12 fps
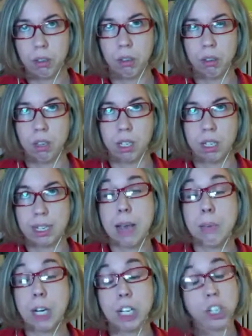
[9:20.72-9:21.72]

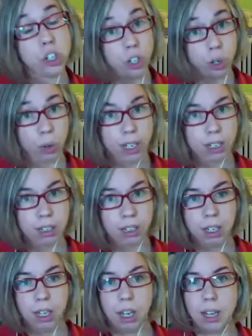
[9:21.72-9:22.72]
stamina to do it,
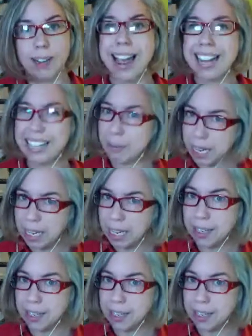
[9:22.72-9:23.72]
90 minutes
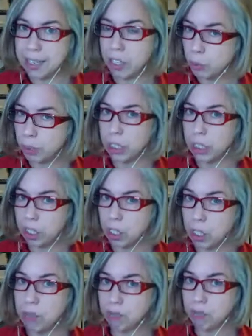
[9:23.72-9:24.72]
is often a really good
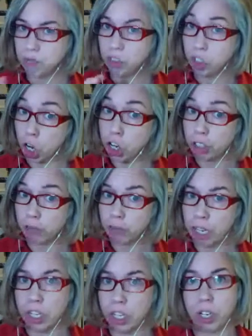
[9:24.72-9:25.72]
chunk.
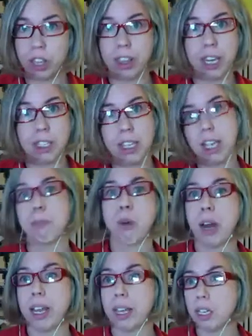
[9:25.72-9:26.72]
And you could then take a
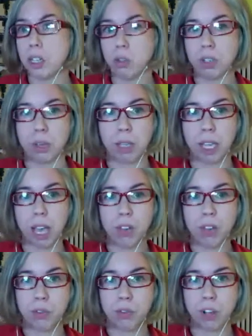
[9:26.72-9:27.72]
break and do something
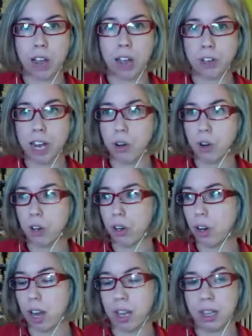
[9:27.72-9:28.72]
else for half an hour
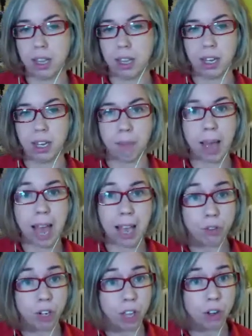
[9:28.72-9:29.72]
and then come back
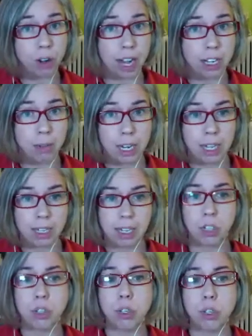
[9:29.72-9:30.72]
for another 90 minutes. Like
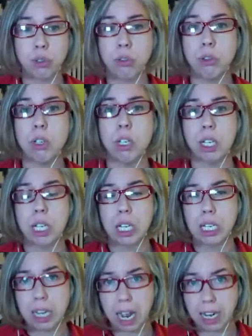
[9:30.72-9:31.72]
2
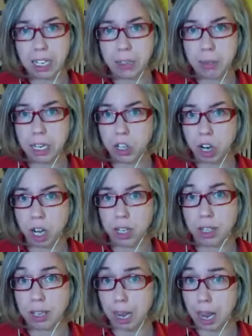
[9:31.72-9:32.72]
90-minute chunks a
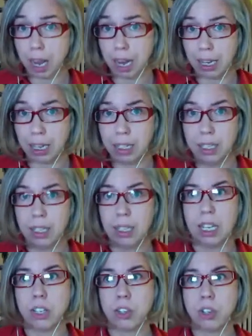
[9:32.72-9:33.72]
day
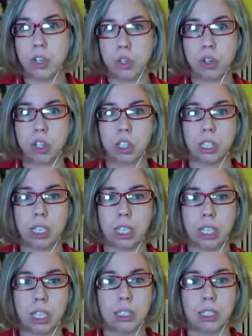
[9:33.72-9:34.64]
is usually